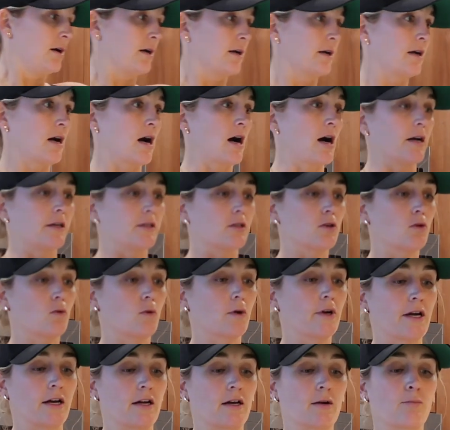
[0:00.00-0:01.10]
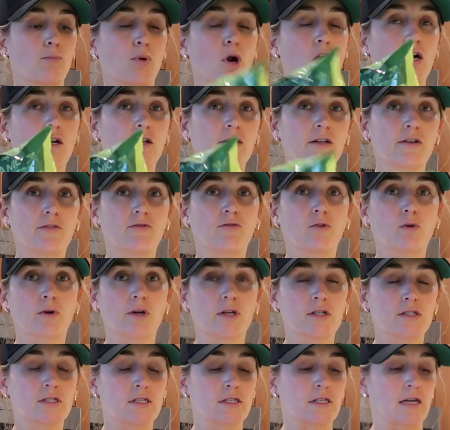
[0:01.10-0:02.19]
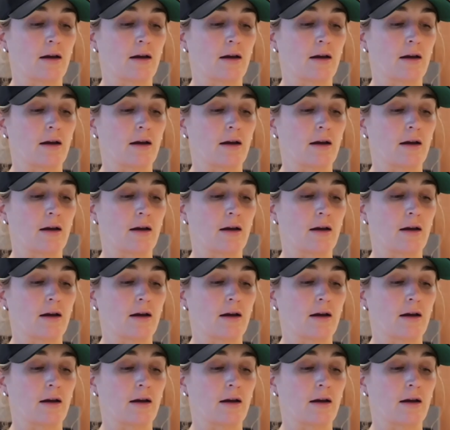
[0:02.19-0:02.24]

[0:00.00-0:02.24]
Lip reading: Got organic broccoli florets.